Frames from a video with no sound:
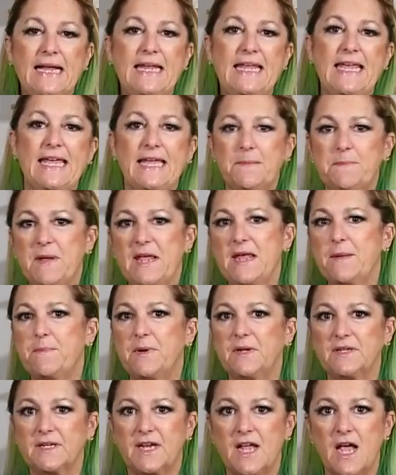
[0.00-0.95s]
get people
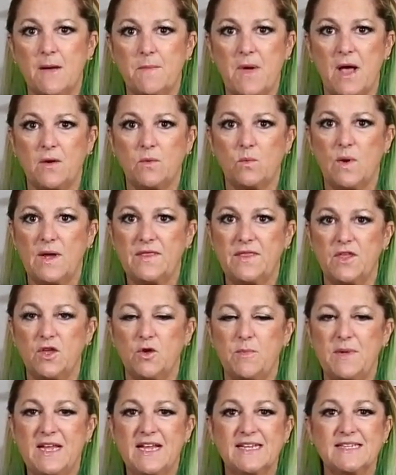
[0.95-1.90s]
to come on with you
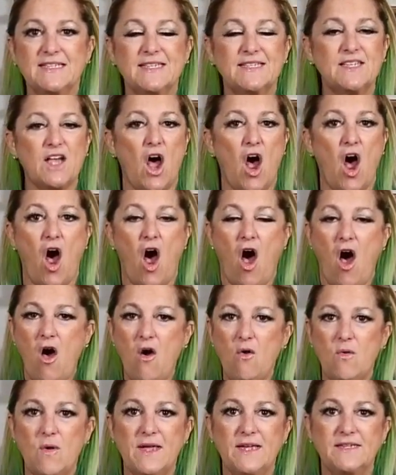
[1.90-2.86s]
because it's
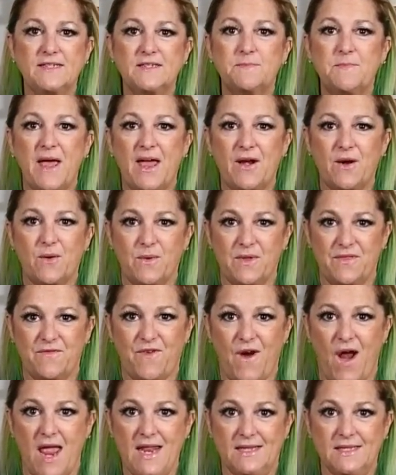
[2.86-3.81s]
always better with
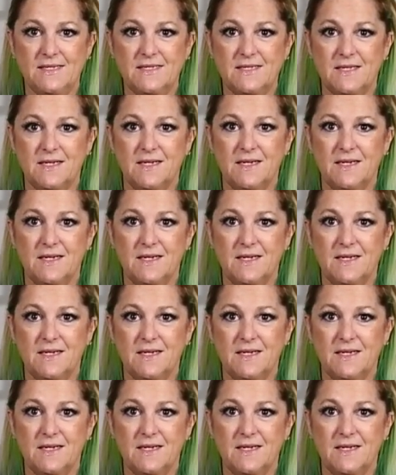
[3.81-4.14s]
friends